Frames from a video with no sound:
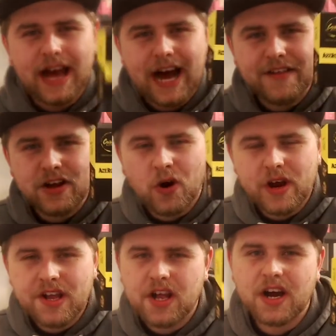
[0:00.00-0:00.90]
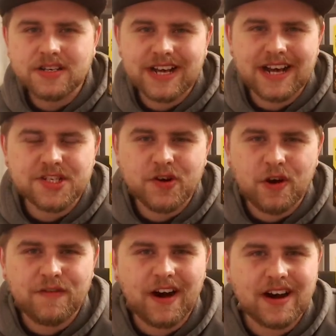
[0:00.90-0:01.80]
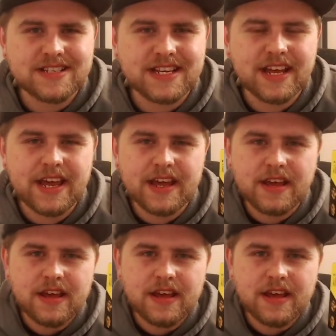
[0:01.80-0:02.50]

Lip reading: at the CoilArt Azeroth Rta